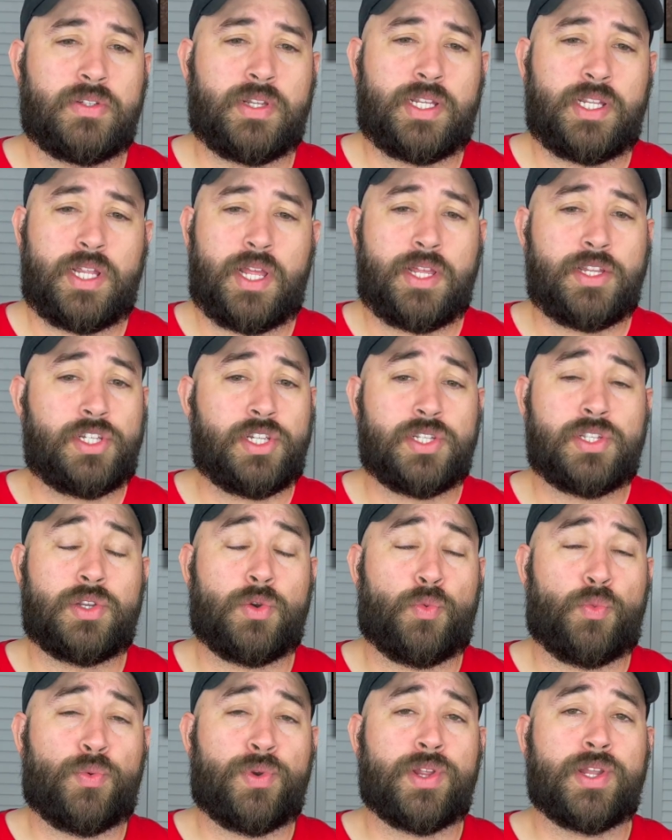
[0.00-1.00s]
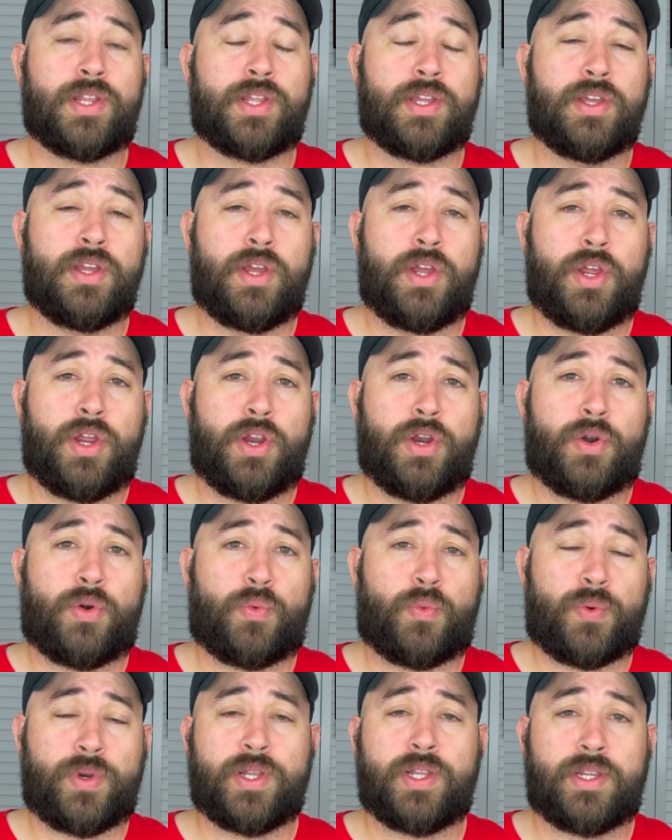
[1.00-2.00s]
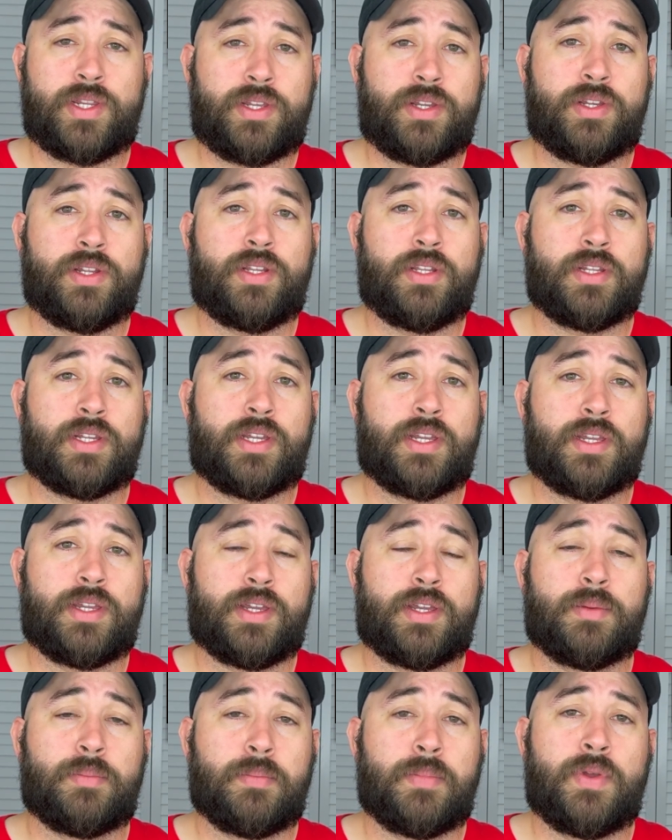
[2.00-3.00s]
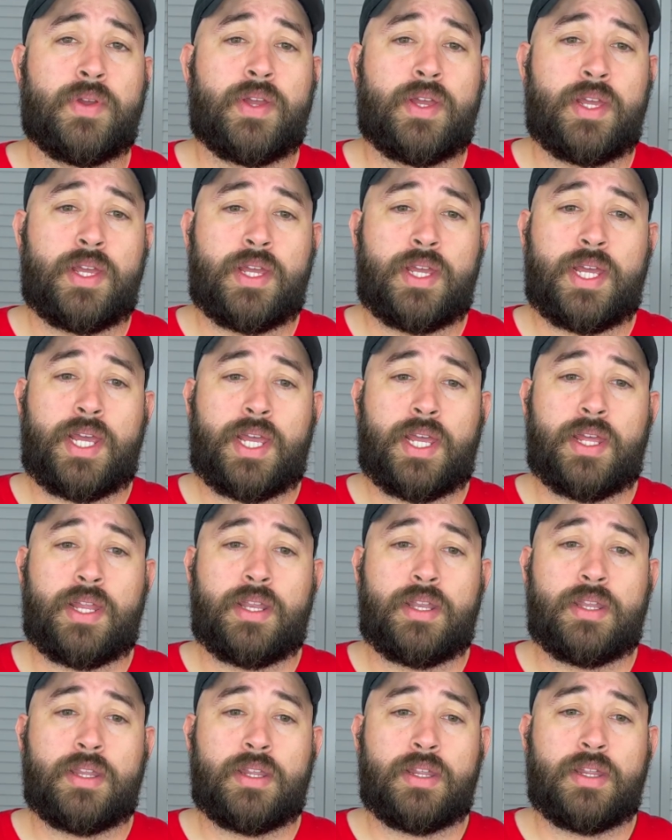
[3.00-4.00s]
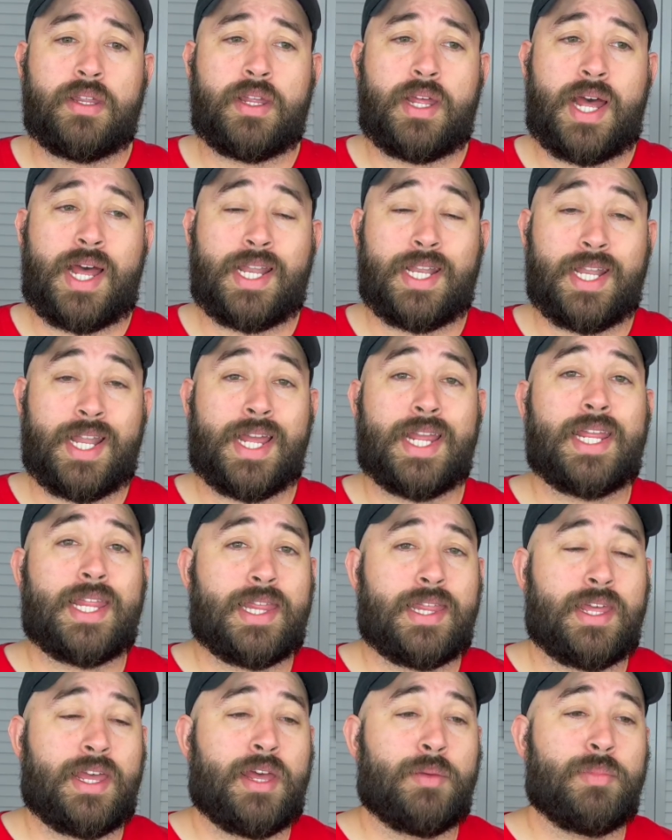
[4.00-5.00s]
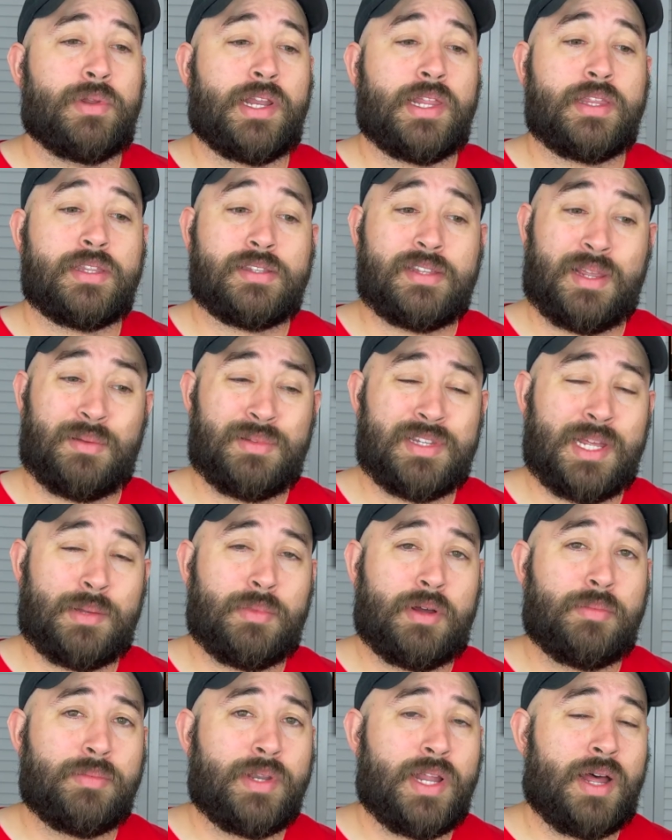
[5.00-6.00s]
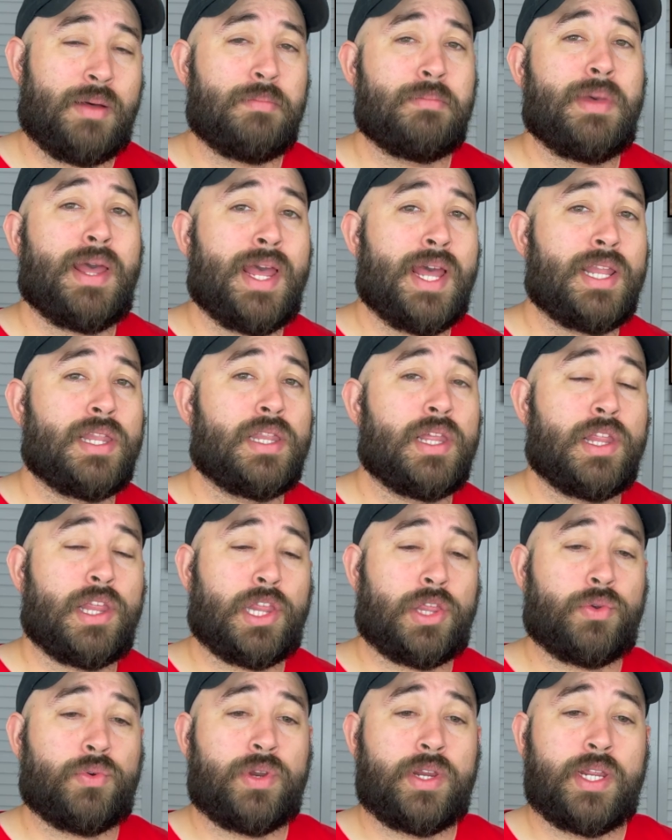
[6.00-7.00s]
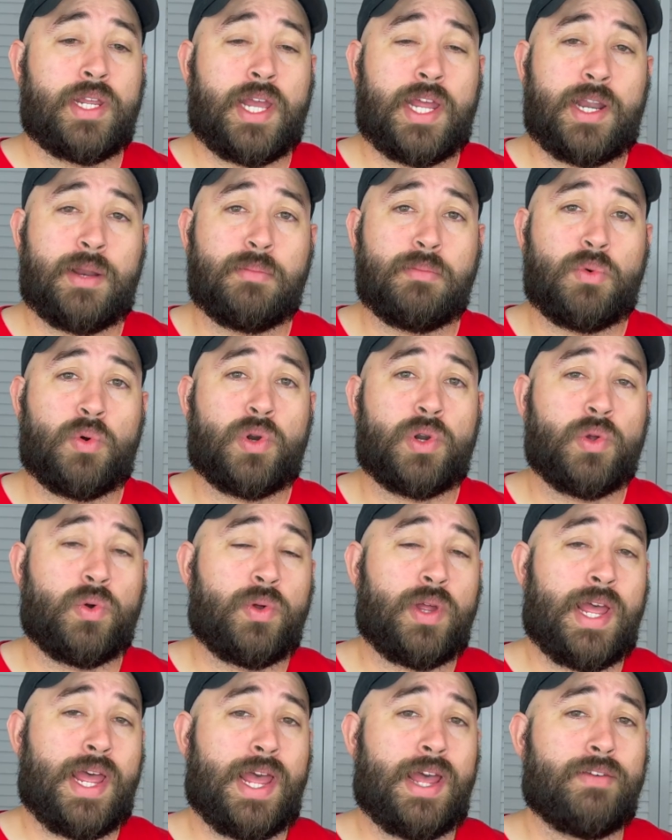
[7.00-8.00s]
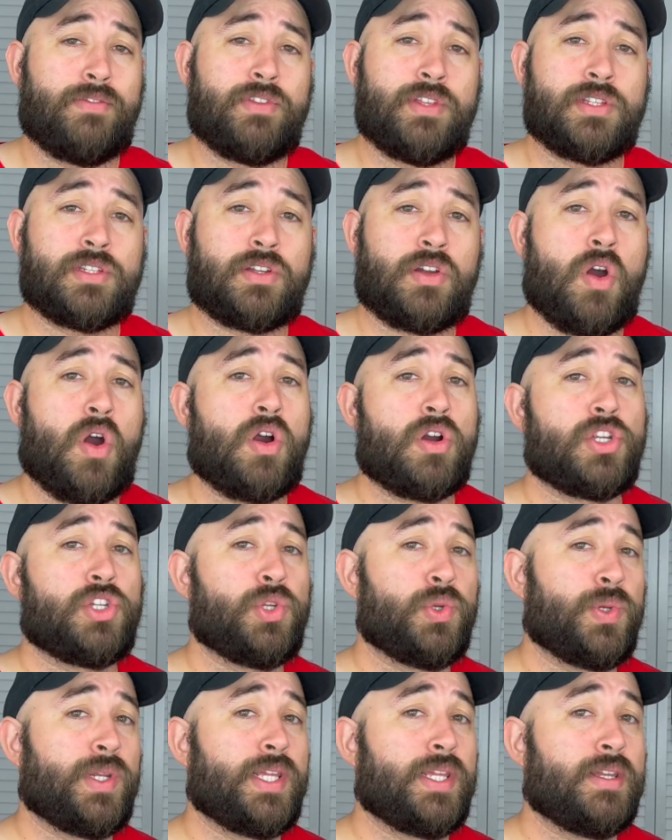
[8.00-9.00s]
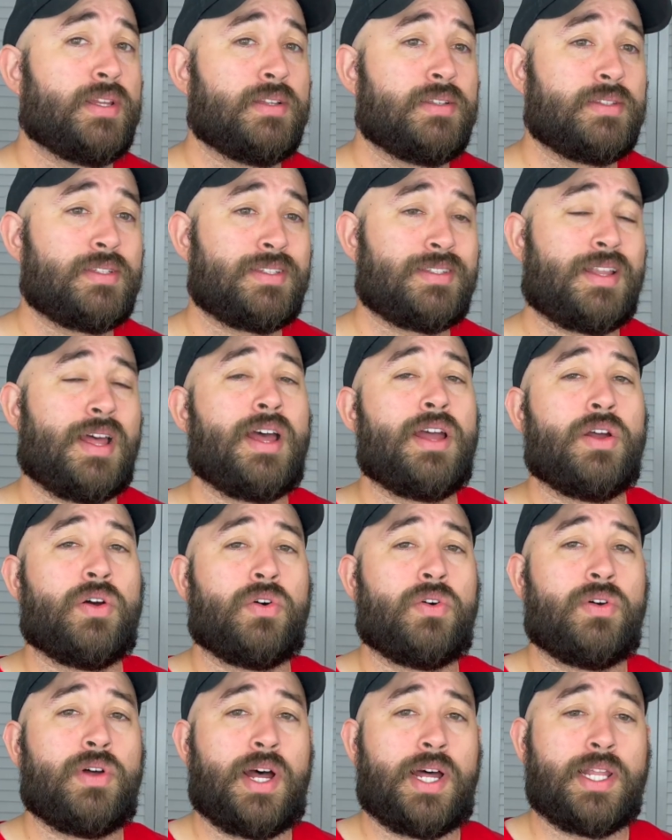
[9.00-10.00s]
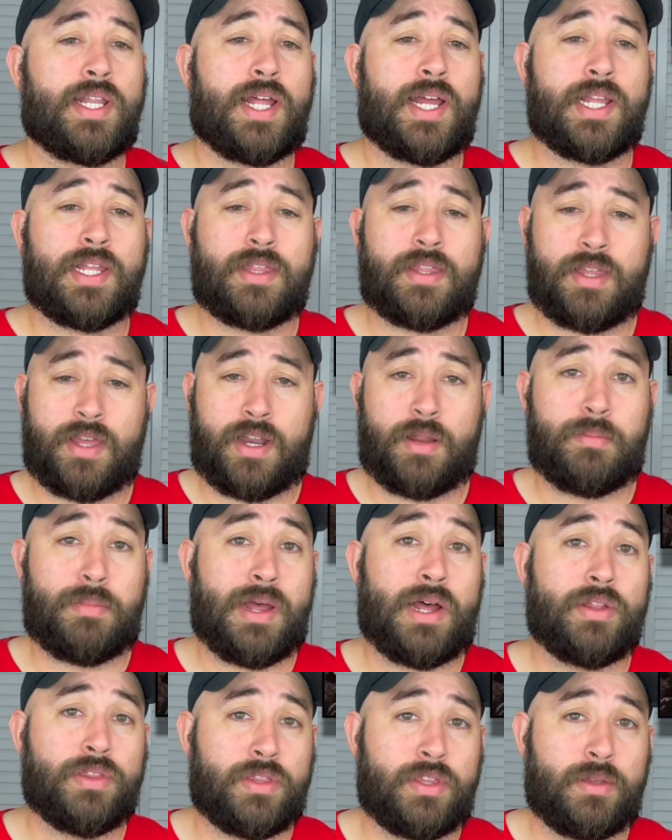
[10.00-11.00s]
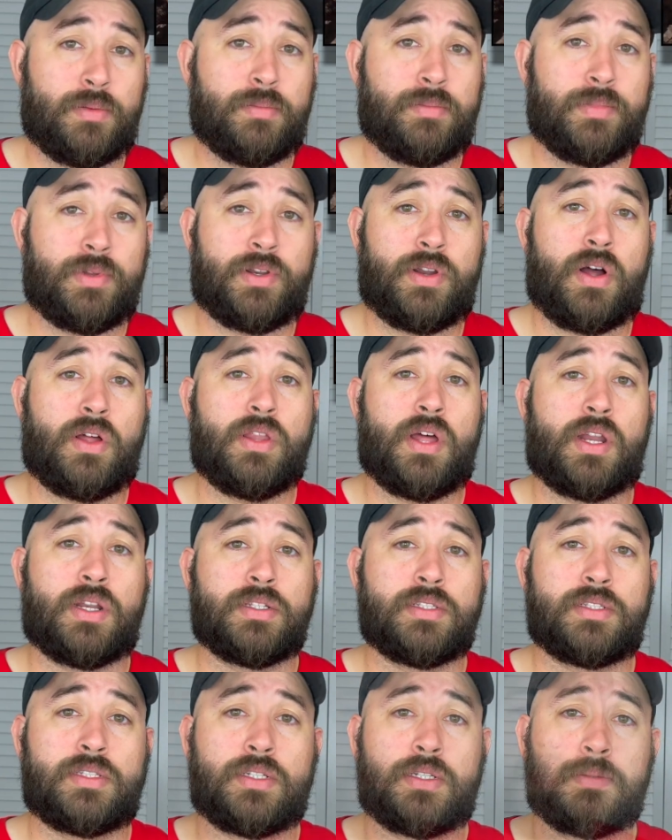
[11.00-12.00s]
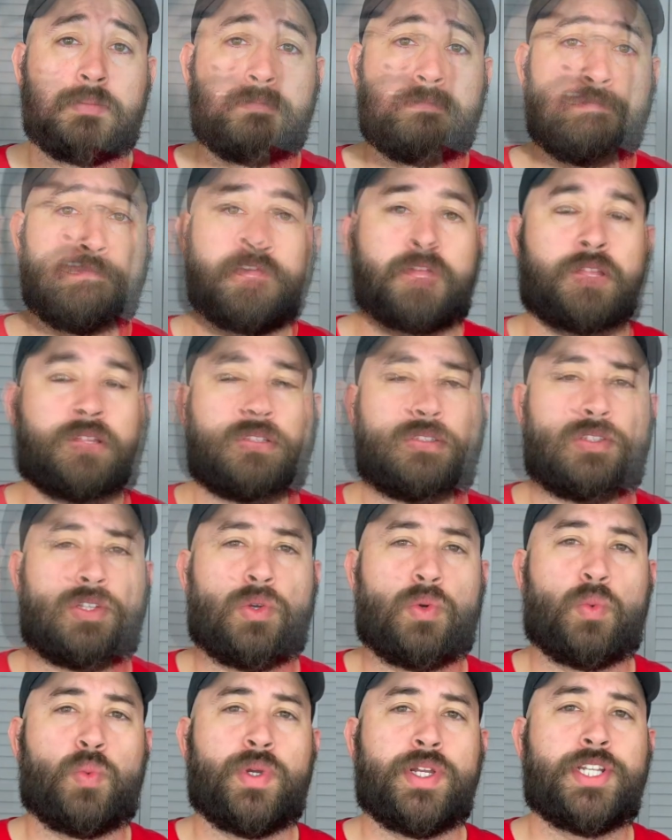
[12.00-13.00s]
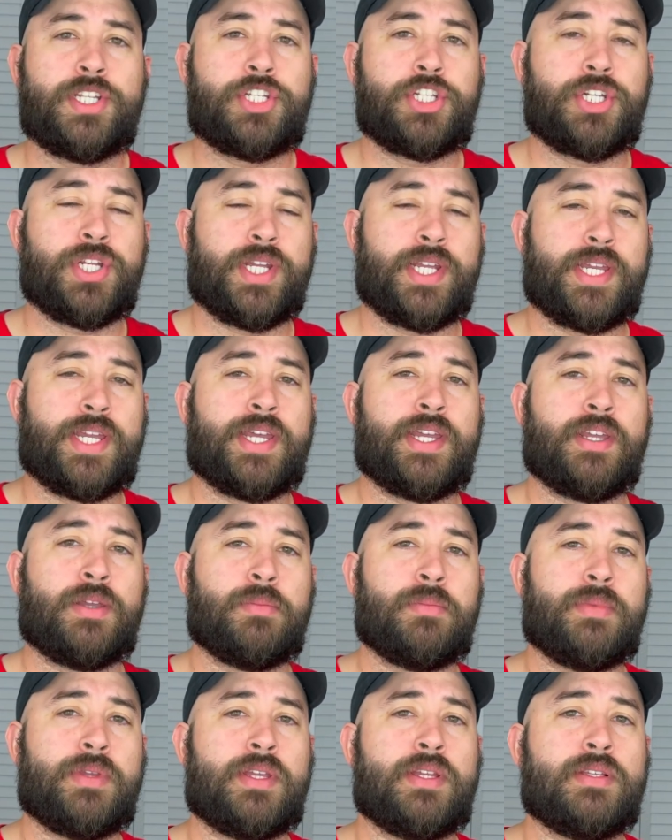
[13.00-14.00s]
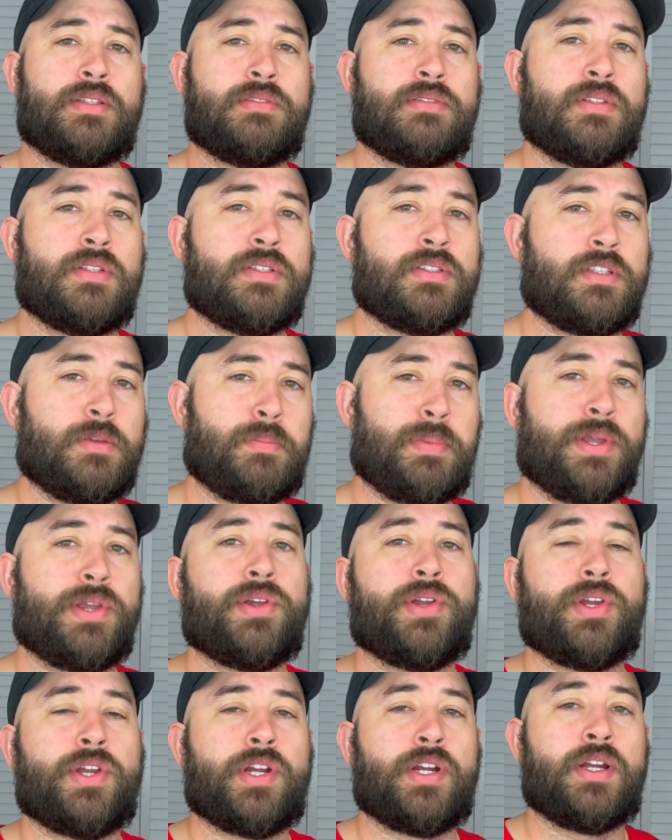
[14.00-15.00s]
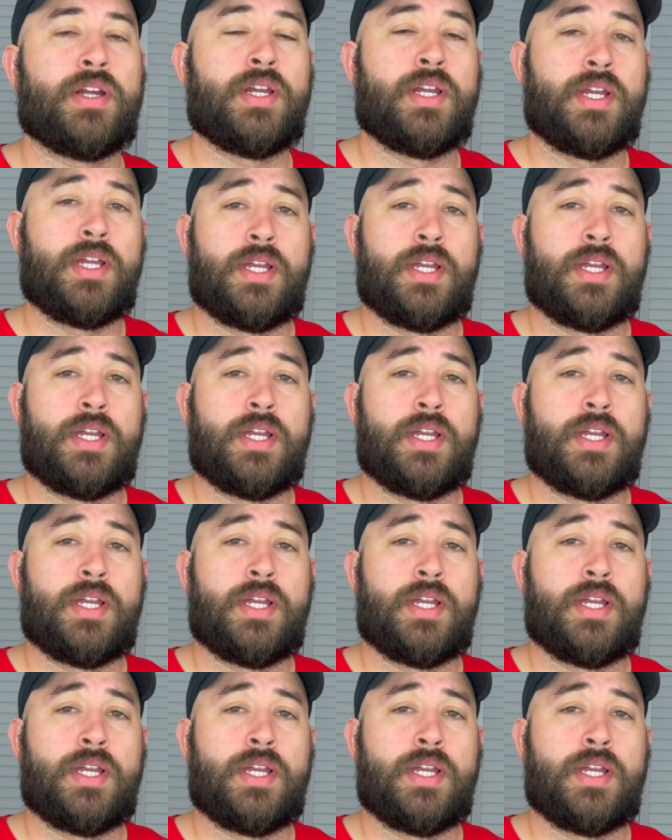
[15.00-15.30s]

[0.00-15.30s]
It's just a really, really good looking game, and I like that. But at the same time, I'm not mad that 3 and Immortal have this cartoony style. I like that about them, in all honesty. So which game is superior?